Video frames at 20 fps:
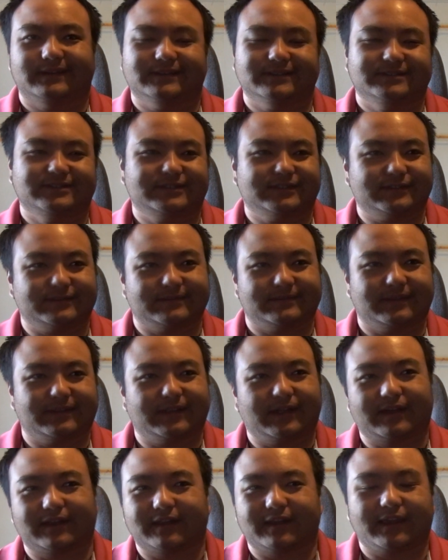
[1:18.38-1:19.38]
so a
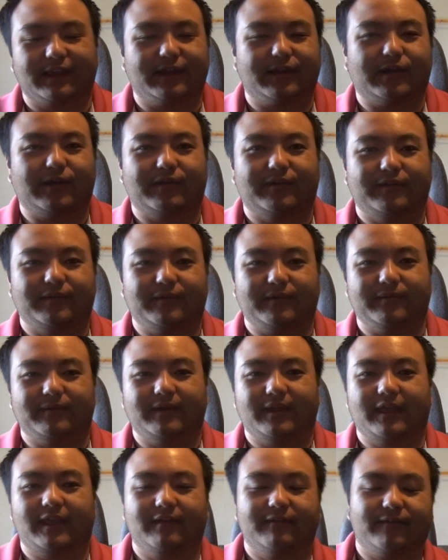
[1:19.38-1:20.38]
lot of
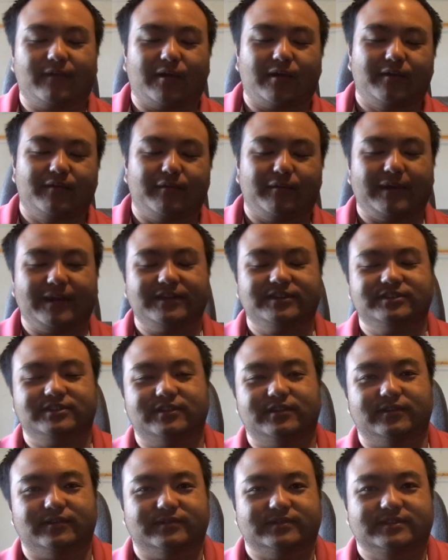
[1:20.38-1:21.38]
AFR
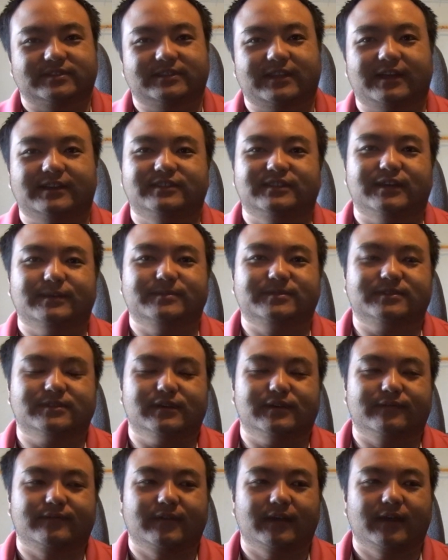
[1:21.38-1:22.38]
ratios, that type of
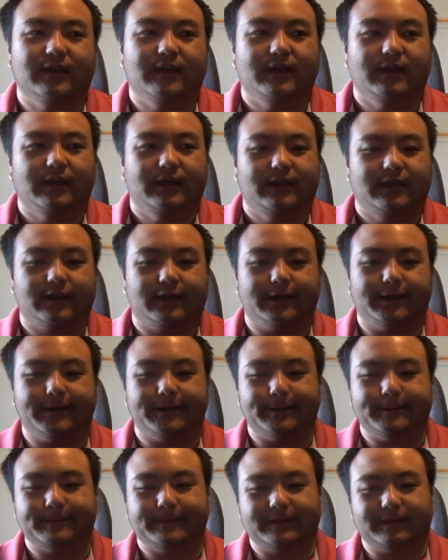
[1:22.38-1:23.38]
stuff,
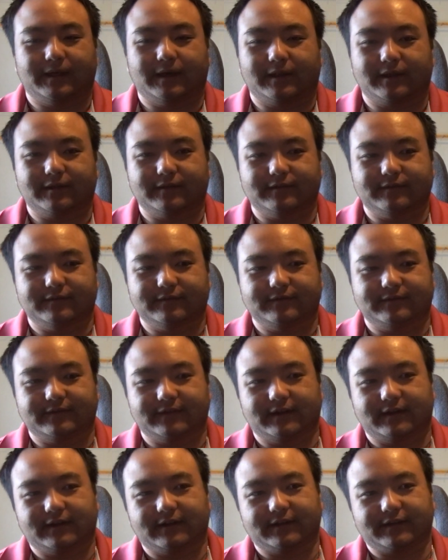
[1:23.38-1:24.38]
a lot of
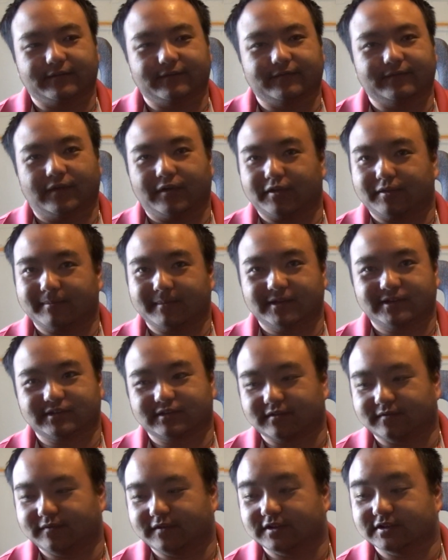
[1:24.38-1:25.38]

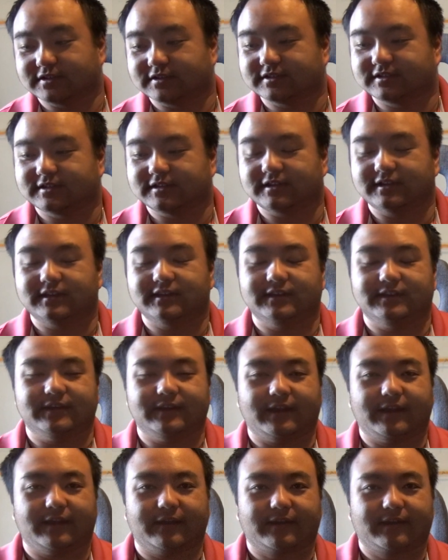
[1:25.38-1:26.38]
volumetric
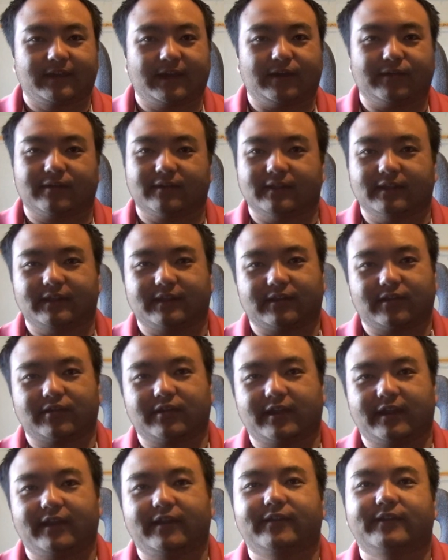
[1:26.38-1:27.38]
efficiency, calculating all
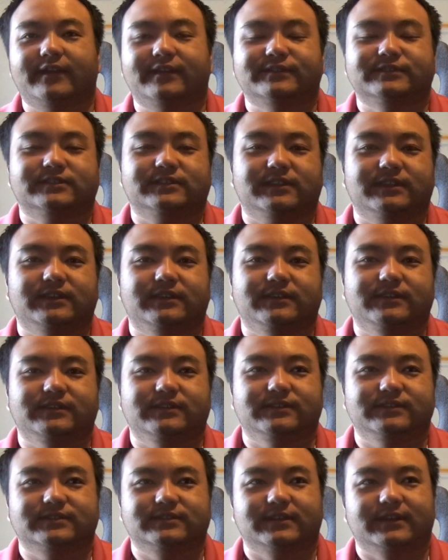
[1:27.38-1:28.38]
your air
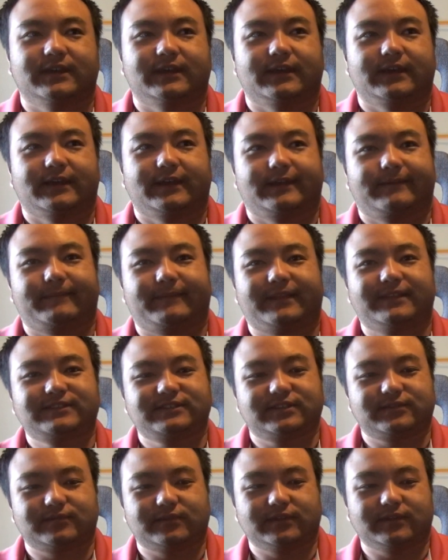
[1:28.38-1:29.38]
densities. I mean, that's
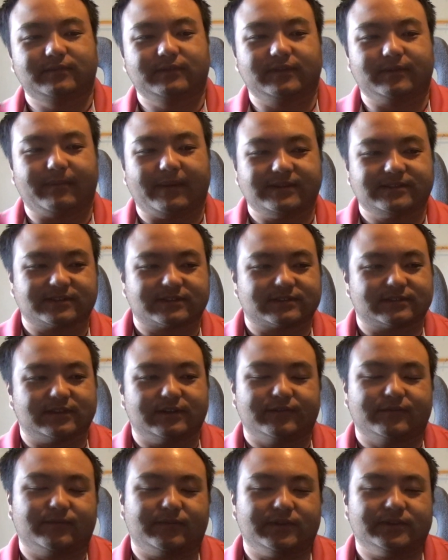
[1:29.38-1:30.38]
just really basic
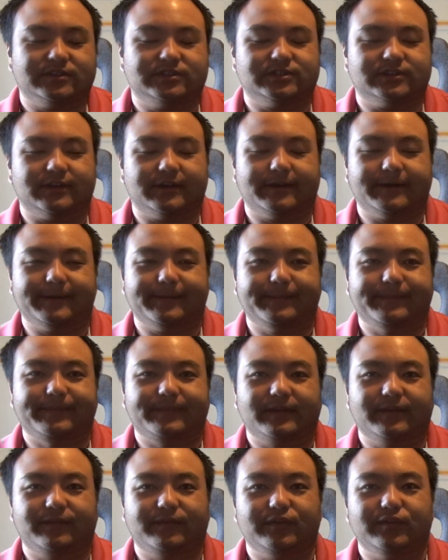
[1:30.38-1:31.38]
stuff, which
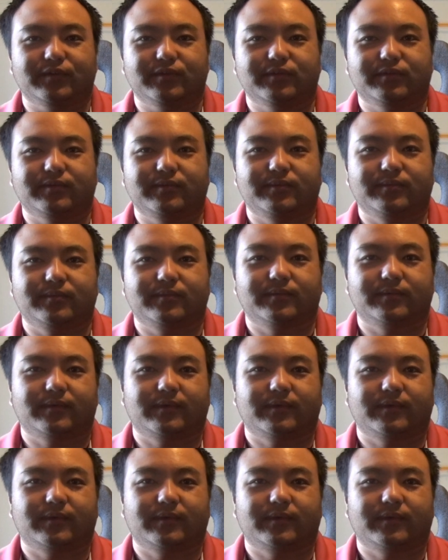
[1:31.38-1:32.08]
if you're